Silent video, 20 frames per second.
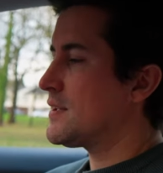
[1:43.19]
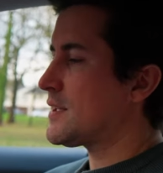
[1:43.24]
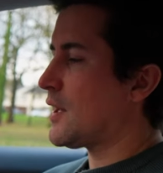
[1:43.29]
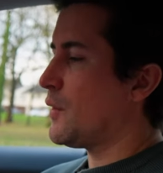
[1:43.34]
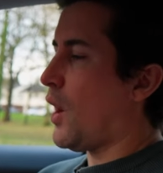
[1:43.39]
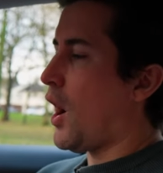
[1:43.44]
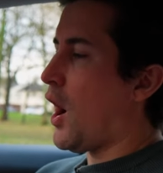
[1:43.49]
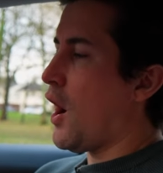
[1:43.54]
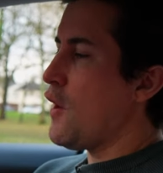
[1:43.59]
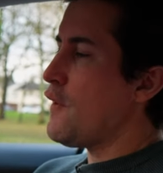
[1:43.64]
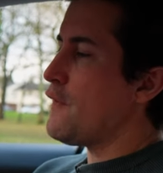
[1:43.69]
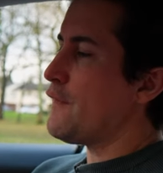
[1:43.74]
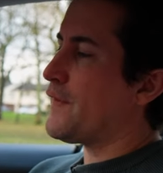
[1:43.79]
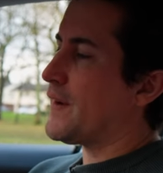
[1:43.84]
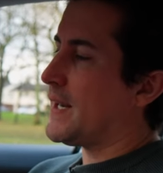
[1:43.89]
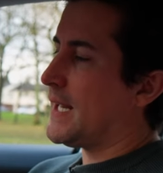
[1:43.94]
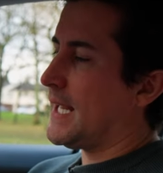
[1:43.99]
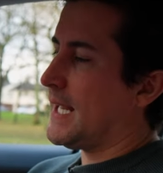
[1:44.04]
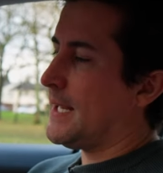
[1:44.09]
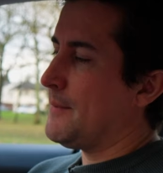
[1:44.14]
So
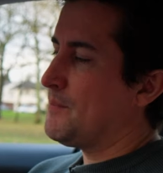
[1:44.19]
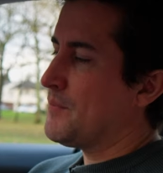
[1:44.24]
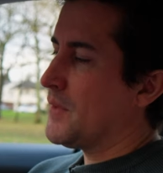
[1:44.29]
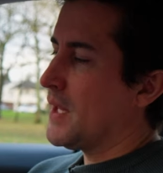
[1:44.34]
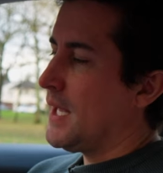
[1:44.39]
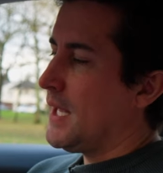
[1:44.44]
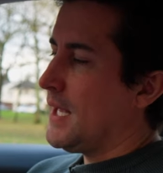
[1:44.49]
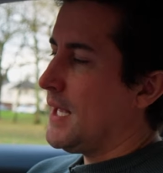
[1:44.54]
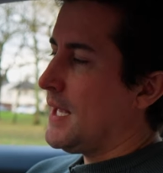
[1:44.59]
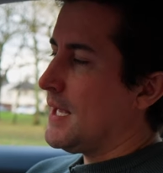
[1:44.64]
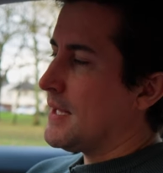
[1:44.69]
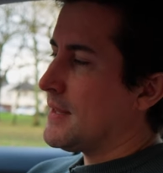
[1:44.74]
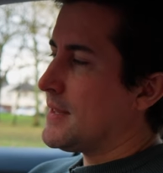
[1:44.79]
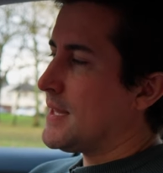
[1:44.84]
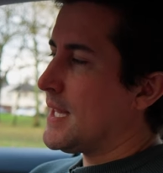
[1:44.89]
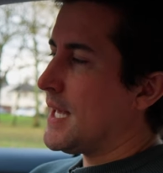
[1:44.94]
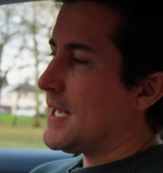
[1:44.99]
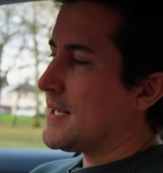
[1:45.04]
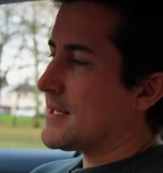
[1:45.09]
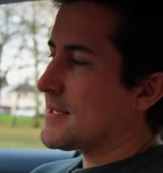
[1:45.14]
hopefully
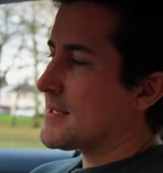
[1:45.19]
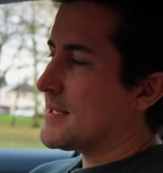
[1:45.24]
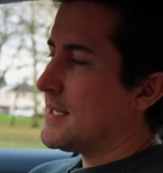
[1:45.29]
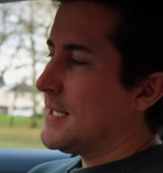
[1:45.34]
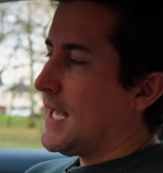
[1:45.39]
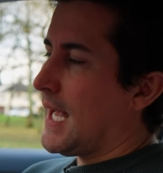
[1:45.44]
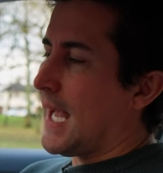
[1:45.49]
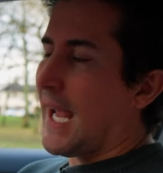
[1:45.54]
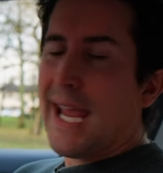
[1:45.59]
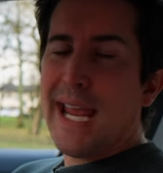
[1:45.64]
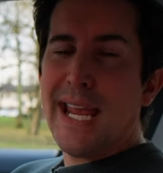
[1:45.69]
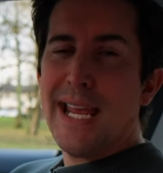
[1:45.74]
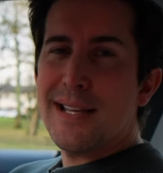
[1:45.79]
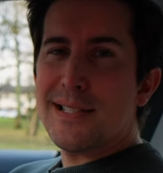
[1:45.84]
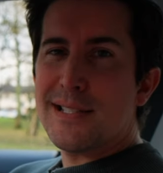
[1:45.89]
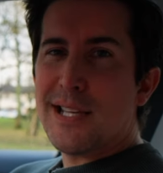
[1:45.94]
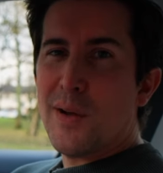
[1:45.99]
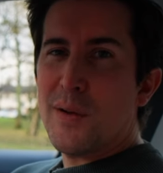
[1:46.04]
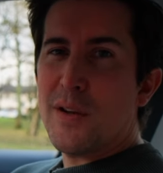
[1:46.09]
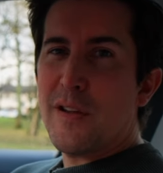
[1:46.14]
this
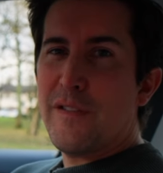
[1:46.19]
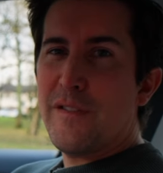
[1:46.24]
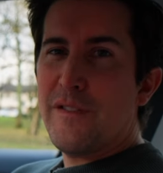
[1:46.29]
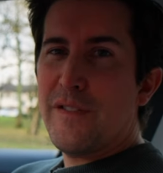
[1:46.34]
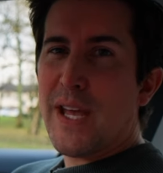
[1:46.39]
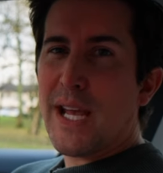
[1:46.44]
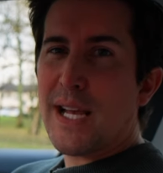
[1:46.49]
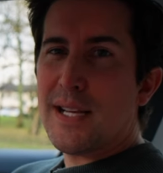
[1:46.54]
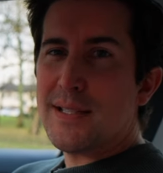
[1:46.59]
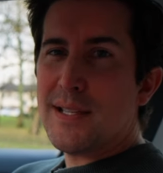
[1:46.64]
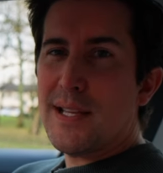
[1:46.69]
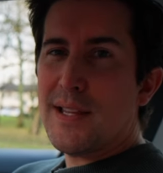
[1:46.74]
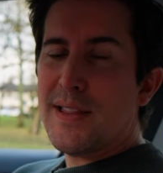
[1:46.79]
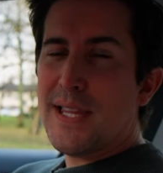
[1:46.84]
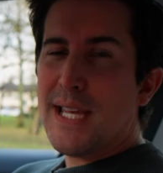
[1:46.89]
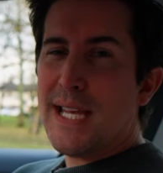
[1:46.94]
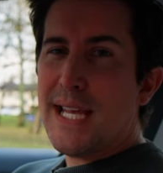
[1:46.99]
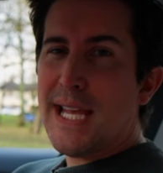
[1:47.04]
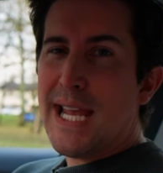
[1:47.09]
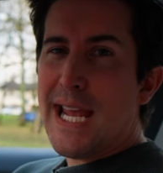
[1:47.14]
is going to fix
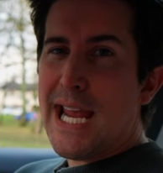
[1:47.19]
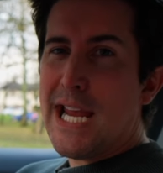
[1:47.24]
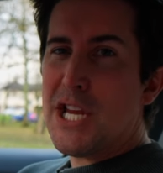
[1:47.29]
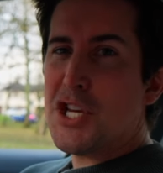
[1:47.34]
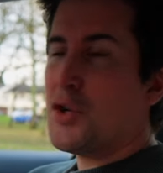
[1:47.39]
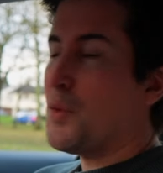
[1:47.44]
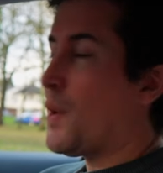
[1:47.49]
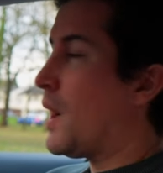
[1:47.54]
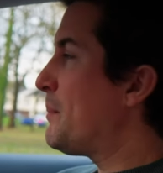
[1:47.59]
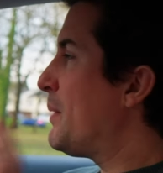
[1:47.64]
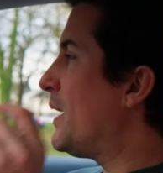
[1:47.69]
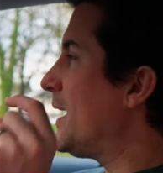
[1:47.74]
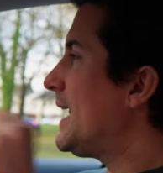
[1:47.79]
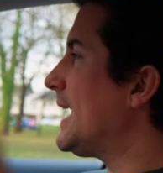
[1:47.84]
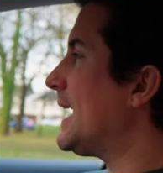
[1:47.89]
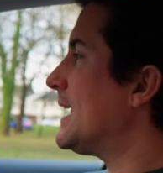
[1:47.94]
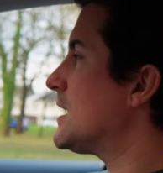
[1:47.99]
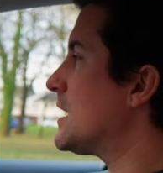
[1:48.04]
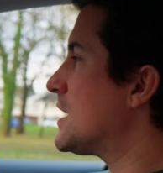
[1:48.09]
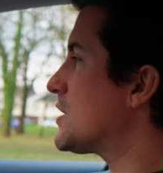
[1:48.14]
the issue. I'll put a
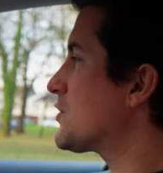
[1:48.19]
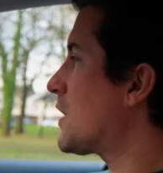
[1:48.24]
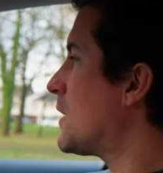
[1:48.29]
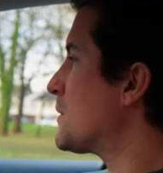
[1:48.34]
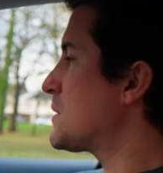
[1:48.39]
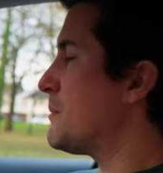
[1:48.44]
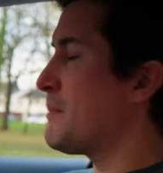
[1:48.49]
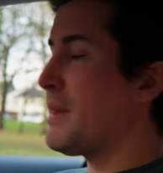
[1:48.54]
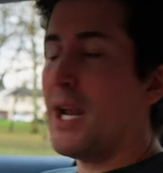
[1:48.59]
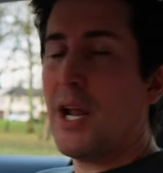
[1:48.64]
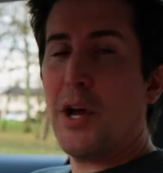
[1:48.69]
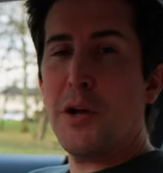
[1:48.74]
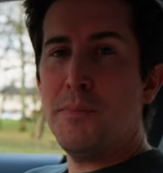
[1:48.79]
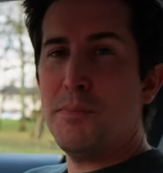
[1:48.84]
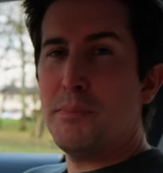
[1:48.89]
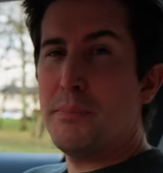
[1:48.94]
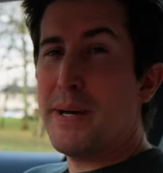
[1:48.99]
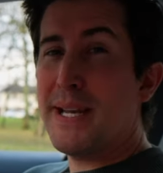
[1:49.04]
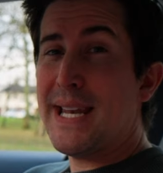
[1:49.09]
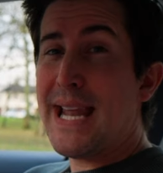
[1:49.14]
link in the description below,
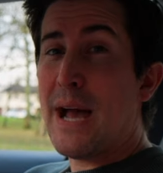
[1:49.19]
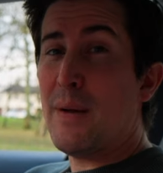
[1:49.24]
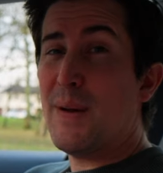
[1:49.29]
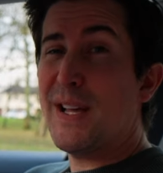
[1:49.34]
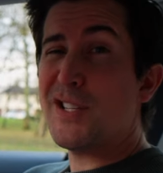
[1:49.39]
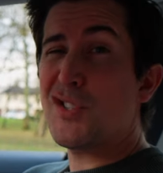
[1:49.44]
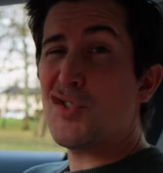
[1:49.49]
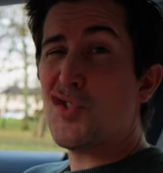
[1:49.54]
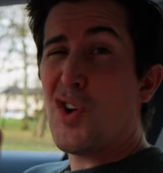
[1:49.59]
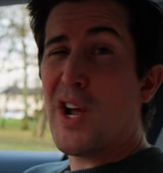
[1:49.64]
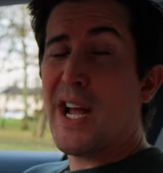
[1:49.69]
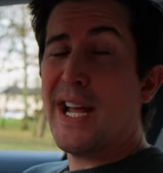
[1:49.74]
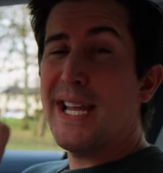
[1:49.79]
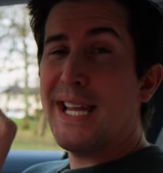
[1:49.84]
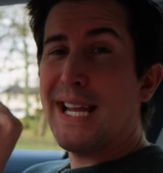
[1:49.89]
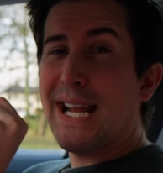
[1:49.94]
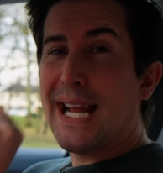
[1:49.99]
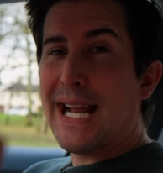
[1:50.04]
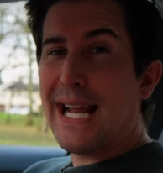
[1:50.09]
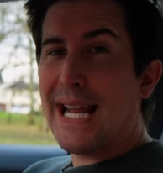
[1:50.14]
but now let's try
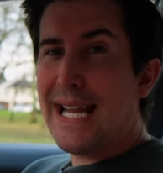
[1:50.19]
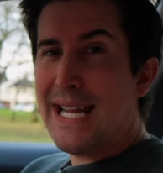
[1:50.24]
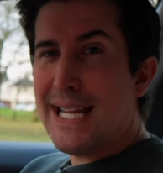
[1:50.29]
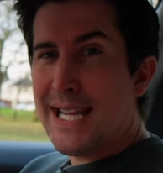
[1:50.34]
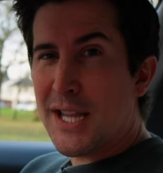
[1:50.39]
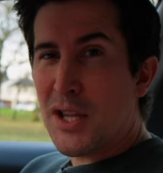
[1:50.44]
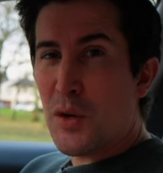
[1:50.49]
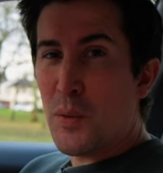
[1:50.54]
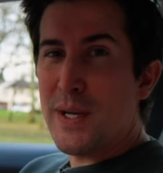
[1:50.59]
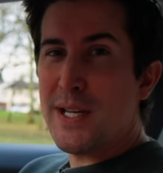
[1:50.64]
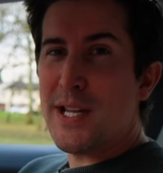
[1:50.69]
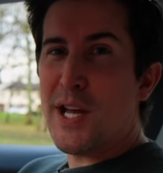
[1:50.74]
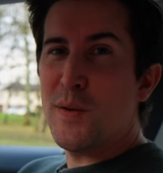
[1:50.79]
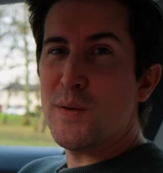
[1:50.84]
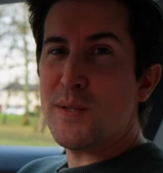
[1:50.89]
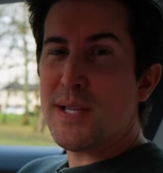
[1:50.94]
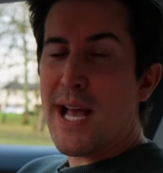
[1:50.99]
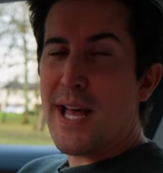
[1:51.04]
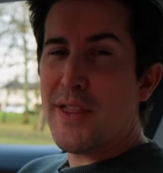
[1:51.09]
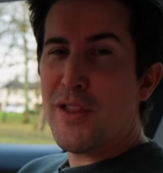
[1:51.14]
cleaning the
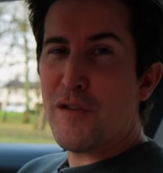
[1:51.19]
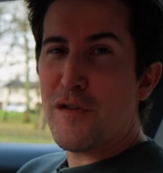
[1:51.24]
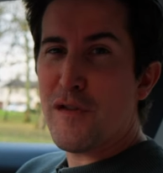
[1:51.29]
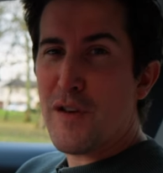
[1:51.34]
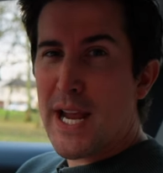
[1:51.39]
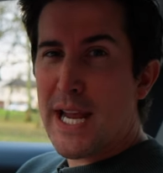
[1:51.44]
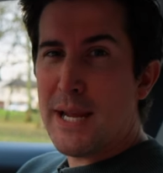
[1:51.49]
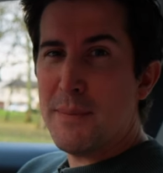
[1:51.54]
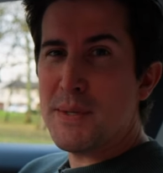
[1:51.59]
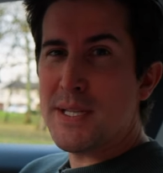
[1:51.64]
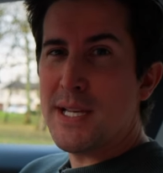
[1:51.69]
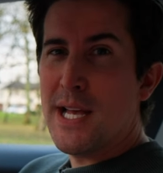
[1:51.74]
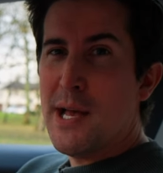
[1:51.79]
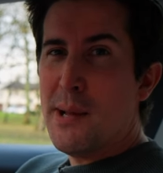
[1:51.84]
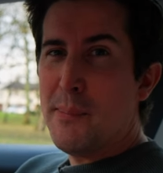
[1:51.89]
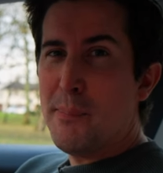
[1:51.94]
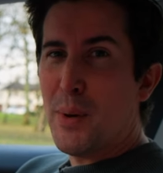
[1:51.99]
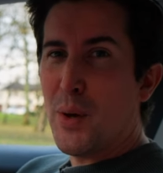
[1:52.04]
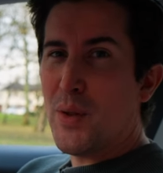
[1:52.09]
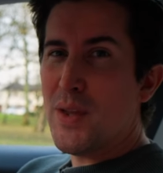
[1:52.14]
windows and the frames,
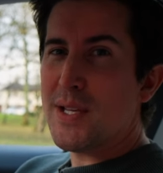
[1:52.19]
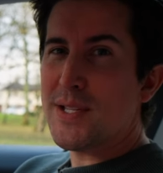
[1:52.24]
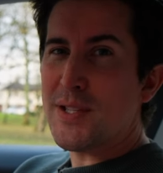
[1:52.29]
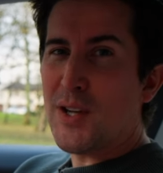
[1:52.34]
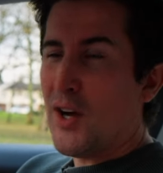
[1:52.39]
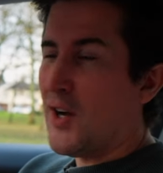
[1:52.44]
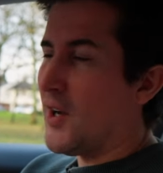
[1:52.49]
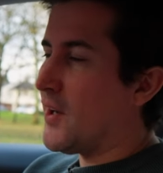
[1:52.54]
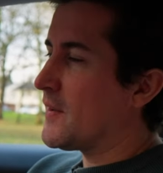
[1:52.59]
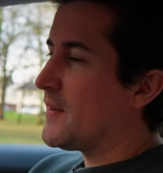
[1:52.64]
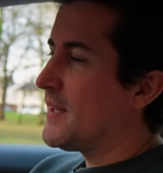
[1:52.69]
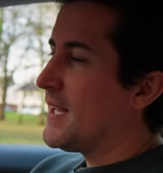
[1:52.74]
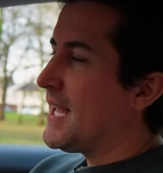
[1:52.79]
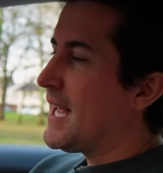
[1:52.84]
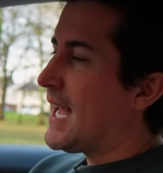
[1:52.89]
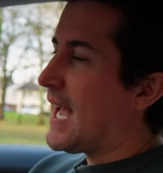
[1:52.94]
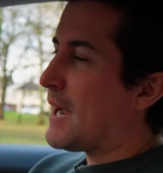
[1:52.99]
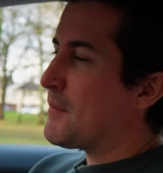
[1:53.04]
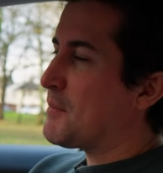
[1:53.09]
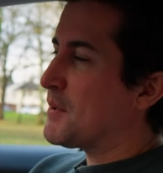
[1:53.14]
put this on
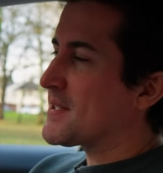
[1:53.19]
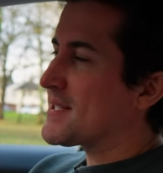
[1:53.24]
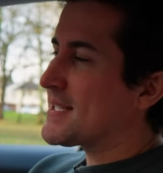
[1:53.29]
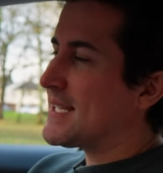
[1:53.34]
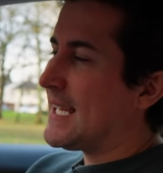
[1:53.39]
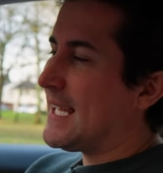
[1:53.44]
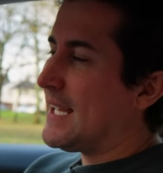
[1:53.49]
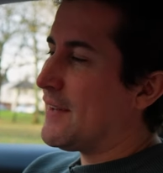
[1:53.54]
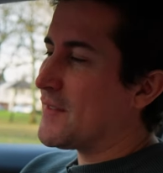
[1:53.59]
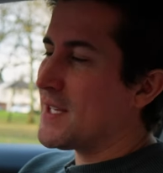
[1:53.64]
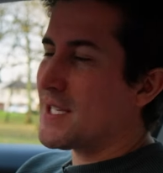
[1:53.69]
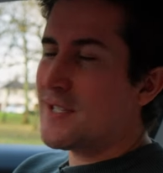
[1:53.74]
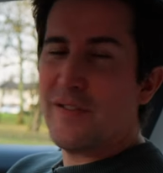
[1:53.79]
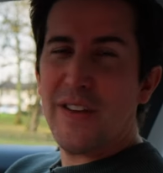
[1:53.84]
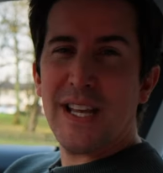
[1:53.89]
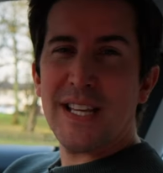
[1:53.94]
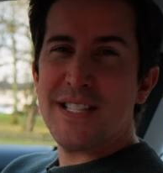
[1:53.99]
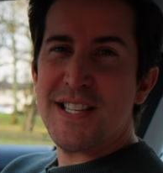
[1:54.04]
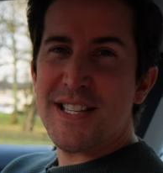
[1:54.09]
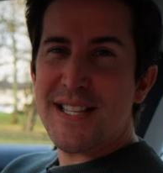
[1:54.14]
and we'll see if this
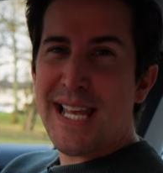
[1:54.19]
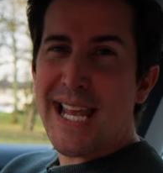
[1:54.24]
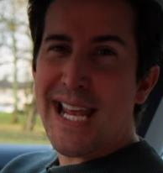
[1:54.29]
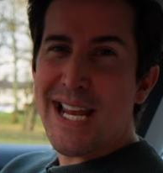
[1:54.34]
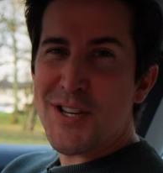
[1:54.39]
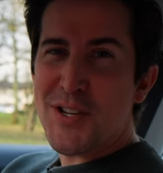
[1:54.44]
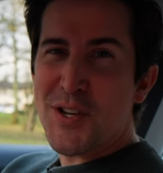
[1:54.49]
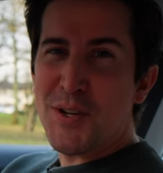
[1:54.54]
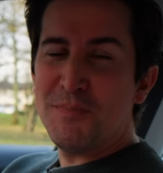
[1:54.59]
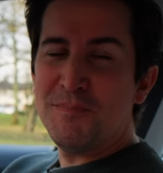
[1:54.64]
fixes the issue.